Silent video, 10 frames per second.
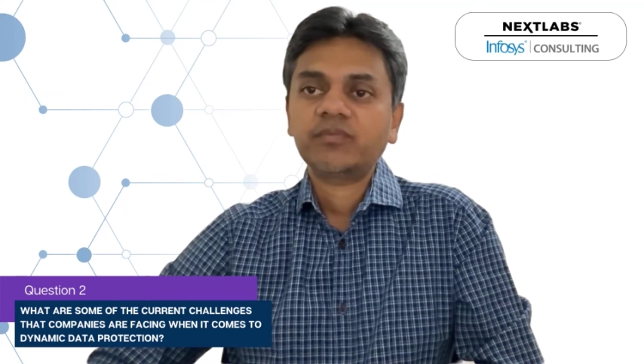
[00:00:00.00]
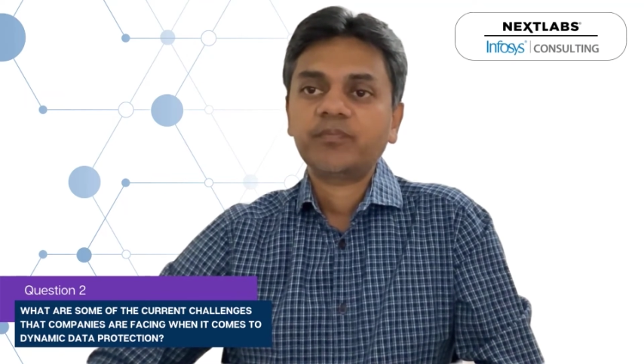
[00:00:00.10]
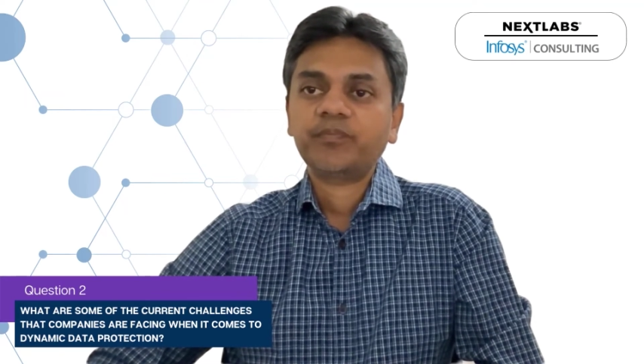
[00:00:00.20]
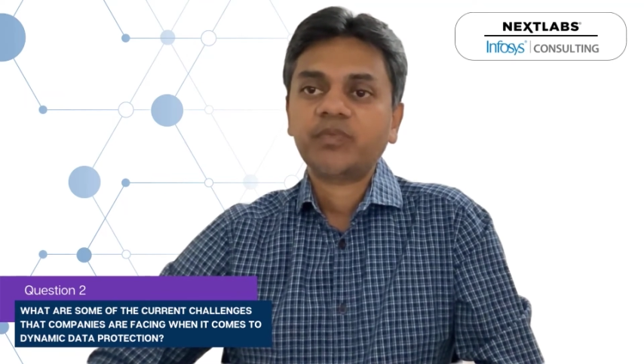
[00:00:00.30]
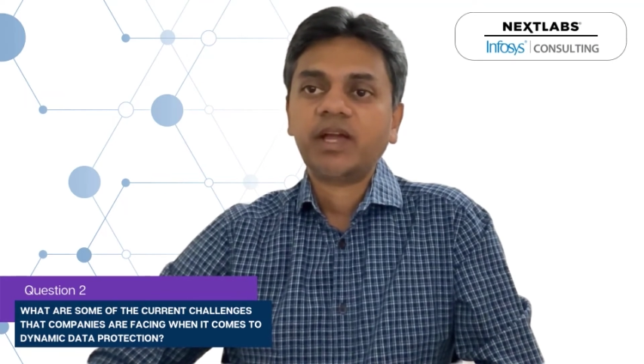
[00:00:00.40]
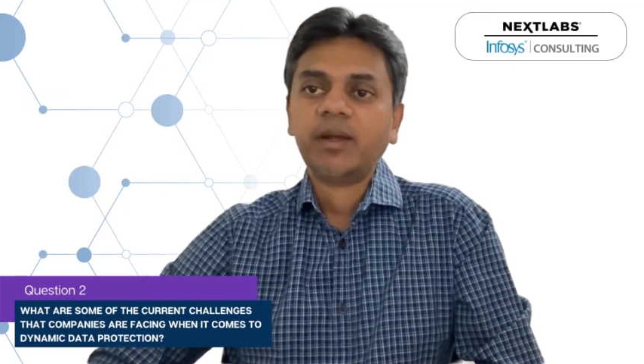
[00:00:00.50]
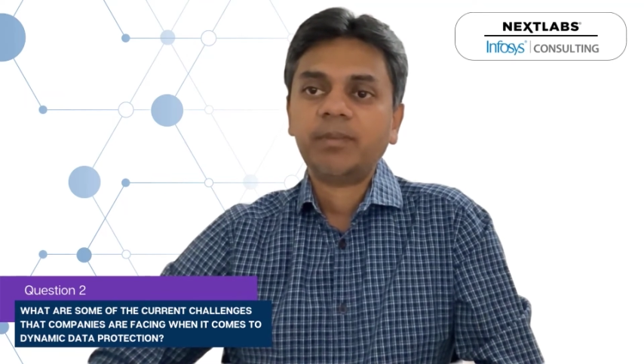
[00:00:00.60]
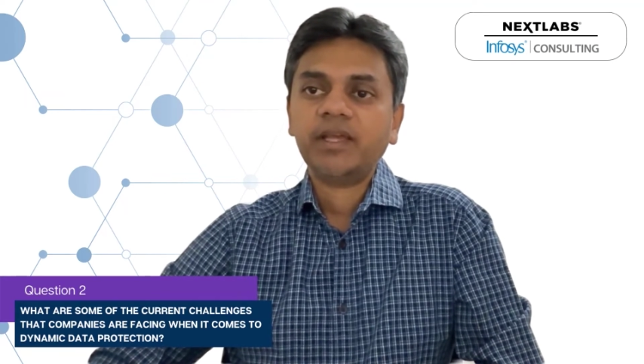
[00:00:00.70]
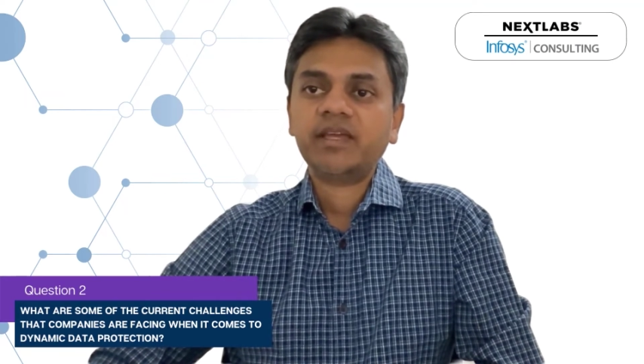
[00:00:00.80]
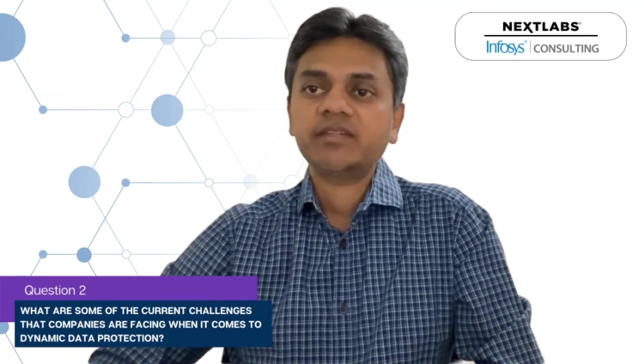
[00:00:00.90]
the
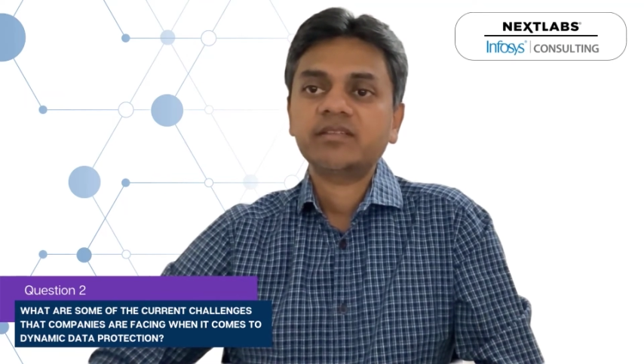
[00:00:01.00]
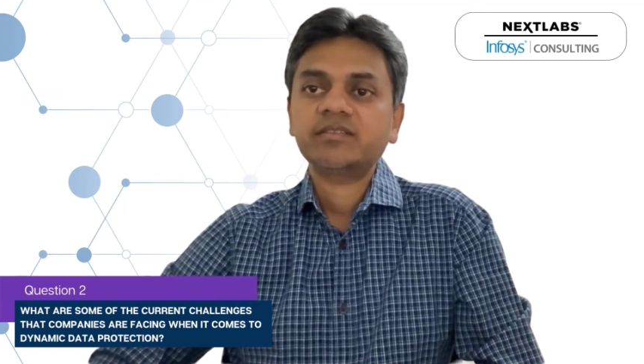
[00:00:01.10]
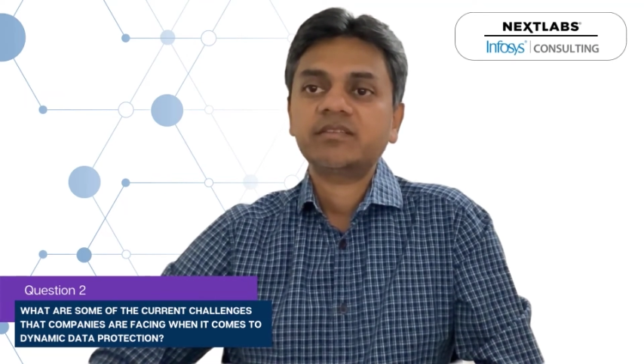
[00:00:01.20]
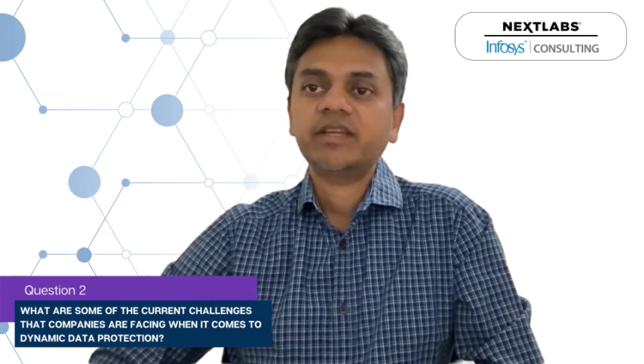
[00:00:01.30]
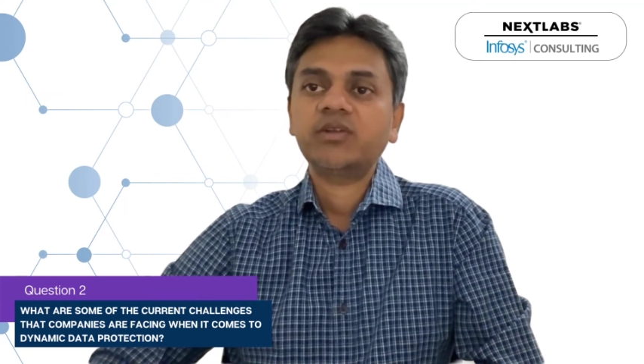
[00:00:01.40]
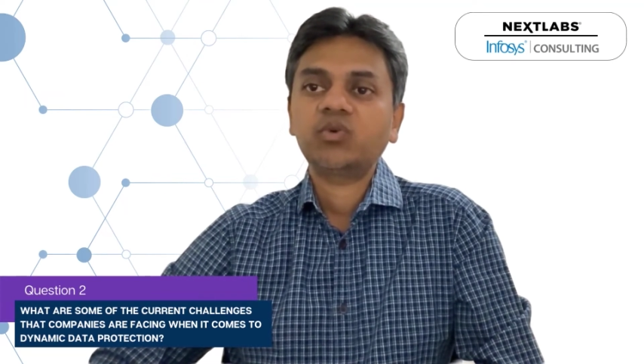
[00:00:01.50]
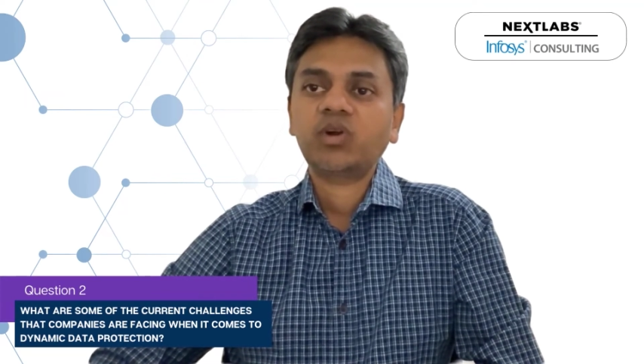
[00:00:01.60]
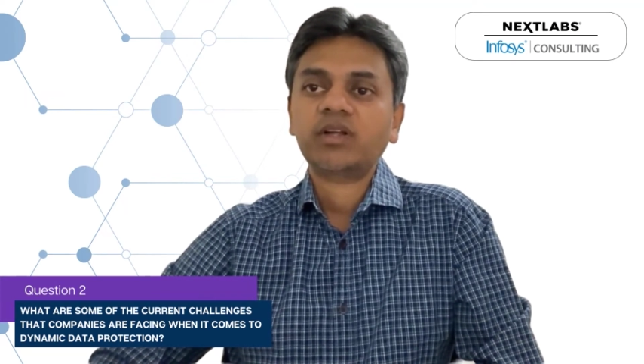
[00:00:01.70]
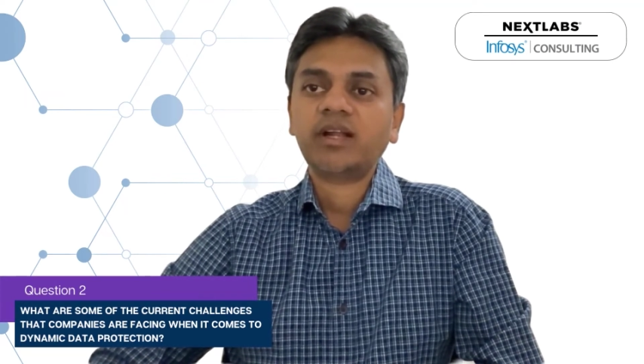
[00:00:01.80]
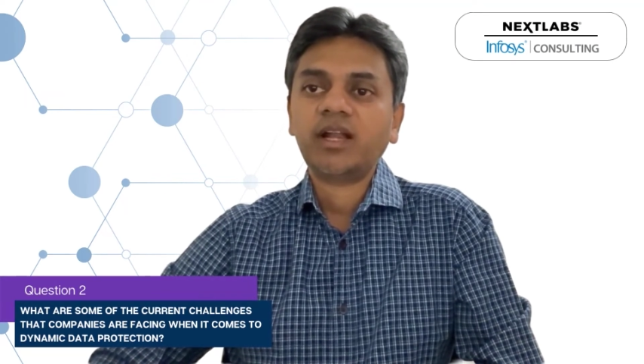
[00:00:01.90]
applications, they do
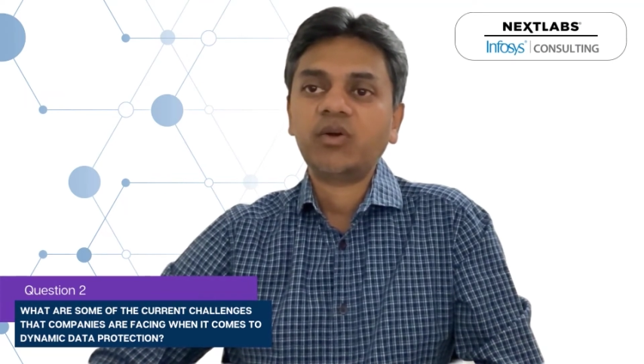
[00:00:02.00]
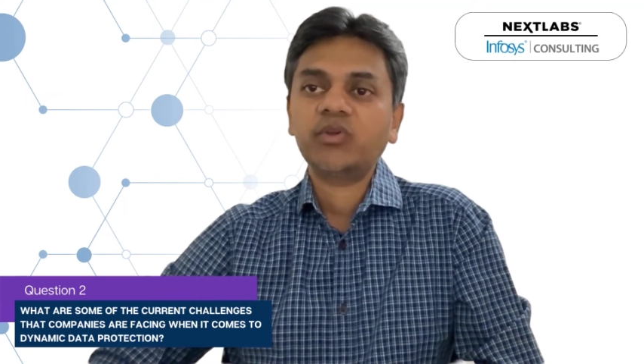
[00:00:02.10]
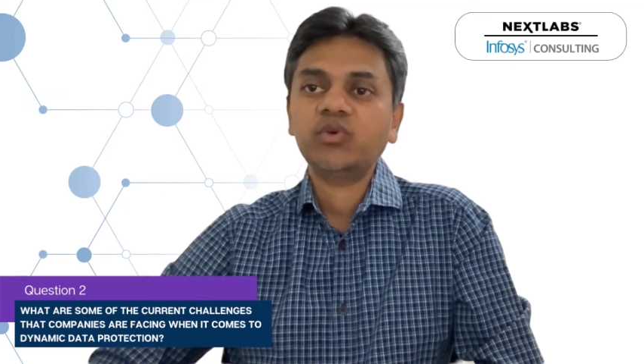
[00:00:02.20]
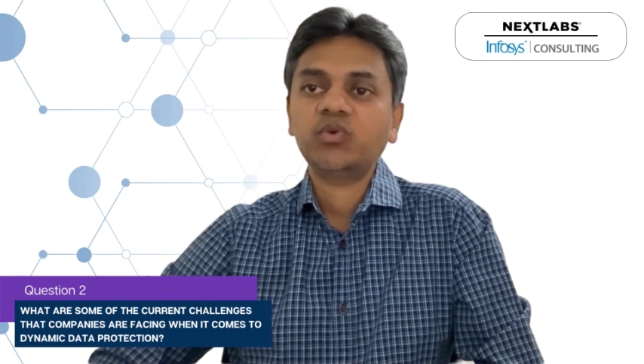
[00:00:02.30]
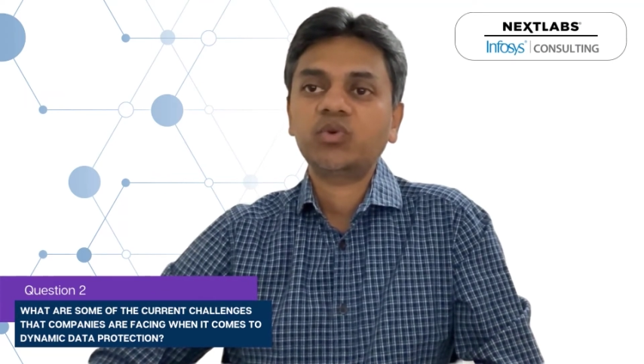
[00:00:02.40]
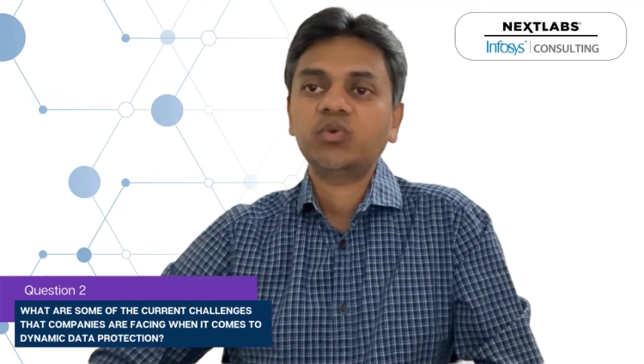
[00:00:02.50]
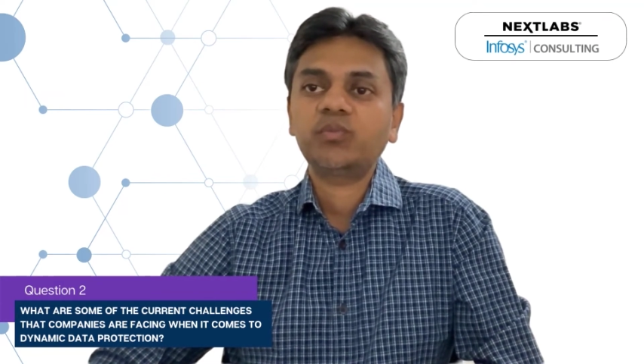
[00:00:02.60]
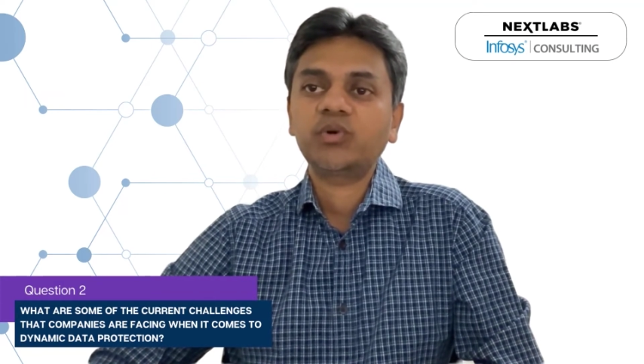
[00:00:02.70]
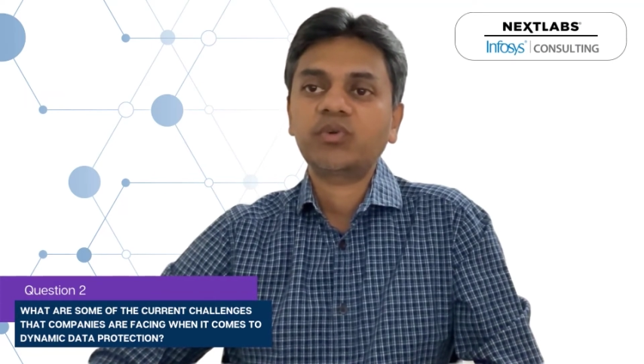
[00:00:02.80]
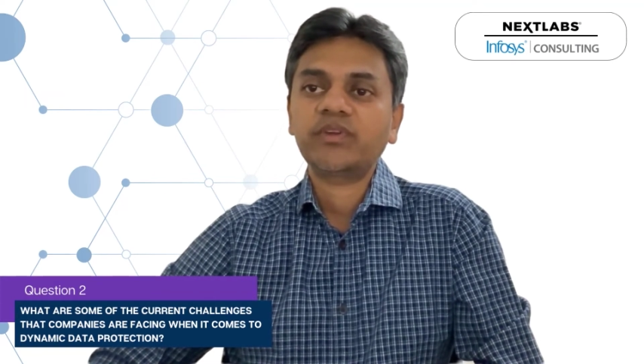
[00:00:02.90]
not allow you to
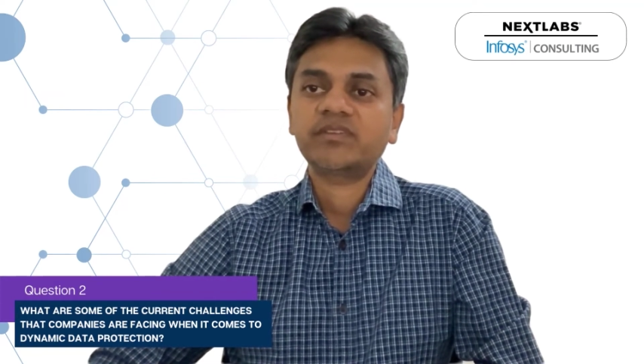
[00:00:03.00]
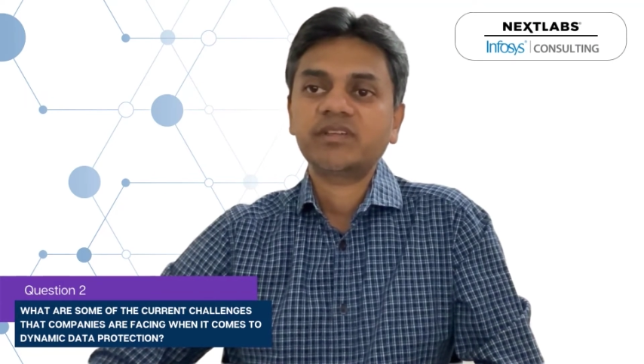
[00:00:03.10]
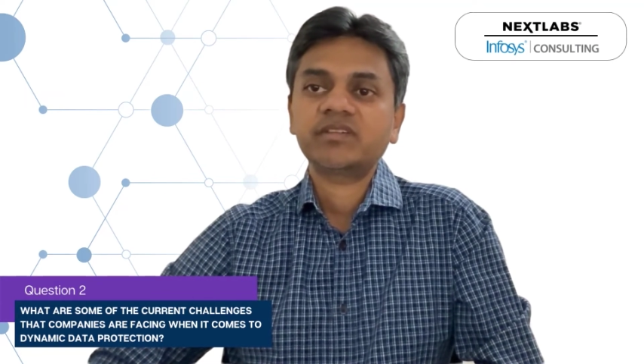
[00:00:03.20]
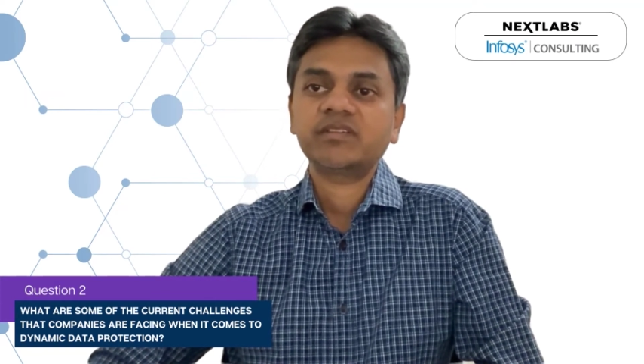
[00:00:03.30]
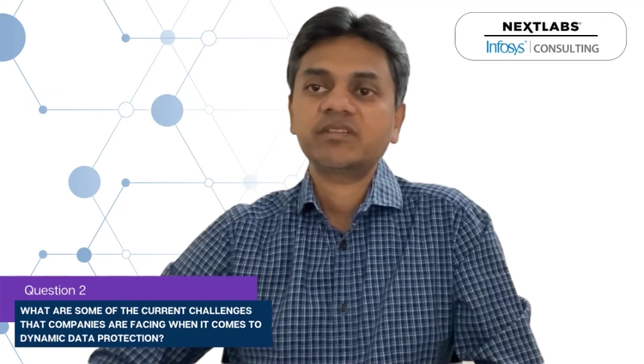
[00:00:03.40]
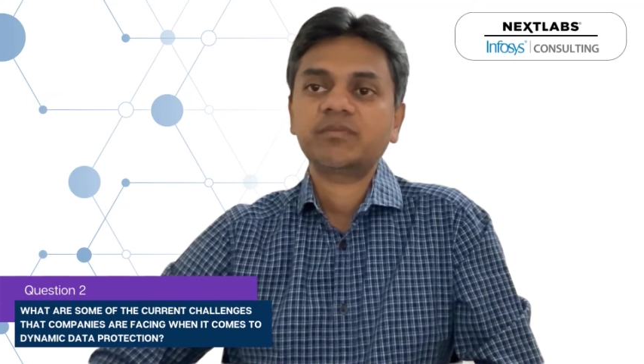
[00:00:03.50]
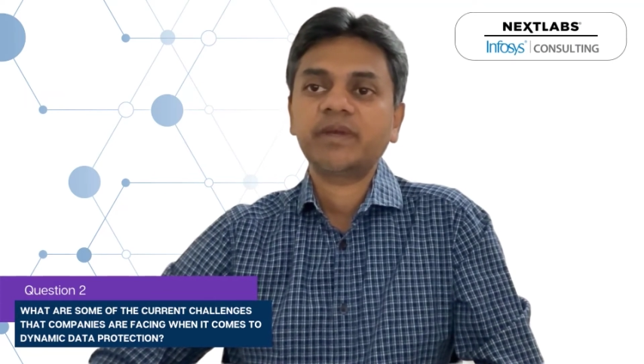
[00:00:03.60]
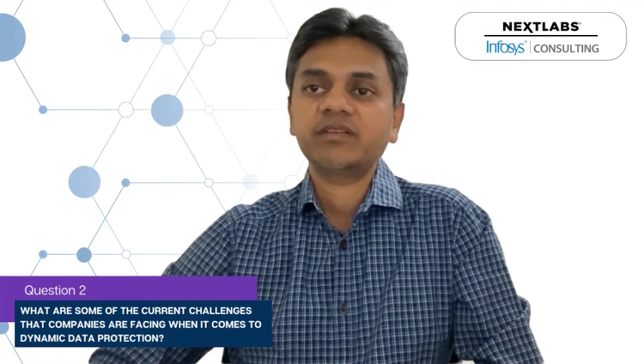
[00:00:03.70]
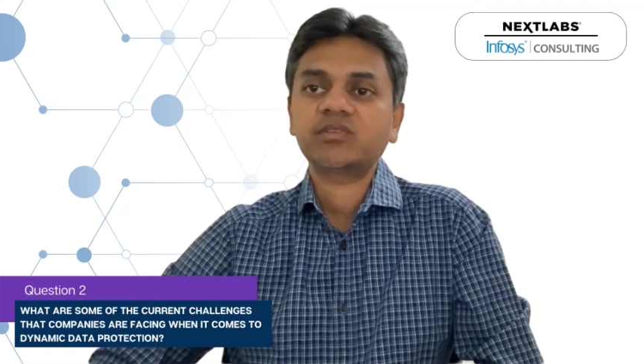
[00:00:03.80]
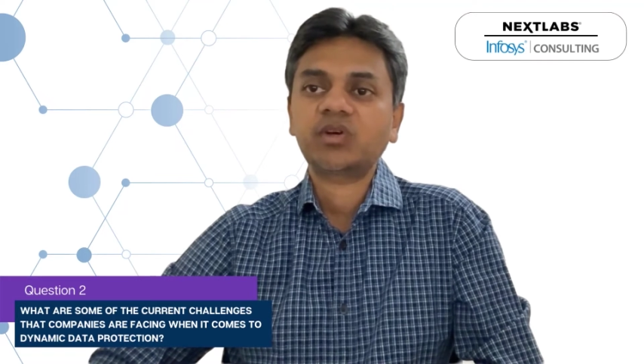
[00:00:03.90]
put restrictions
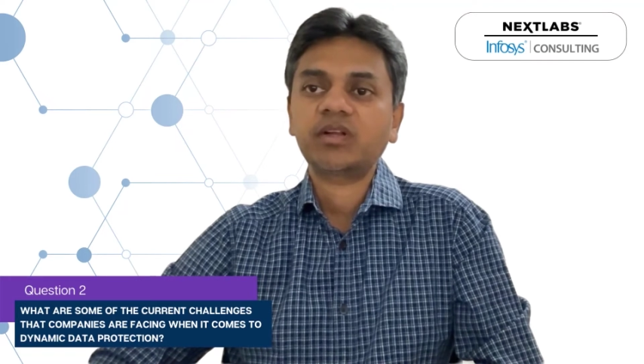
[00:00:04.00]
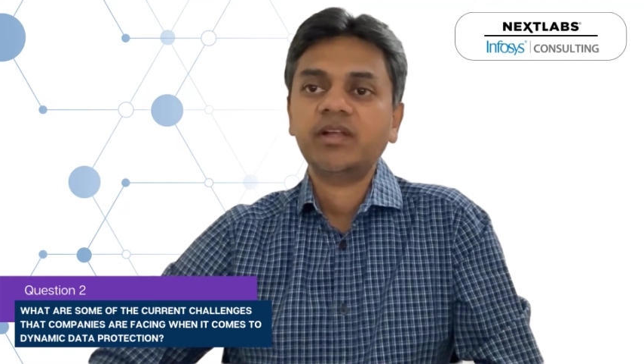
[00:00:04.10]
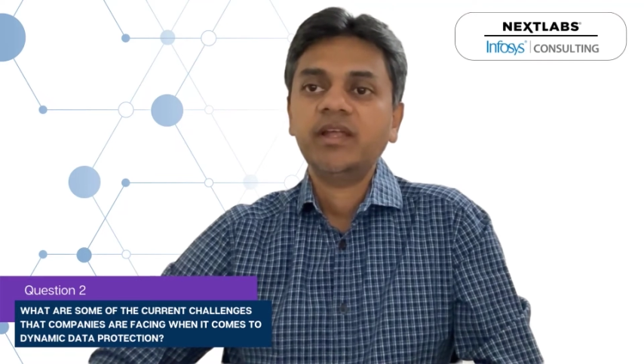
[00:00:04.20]
based on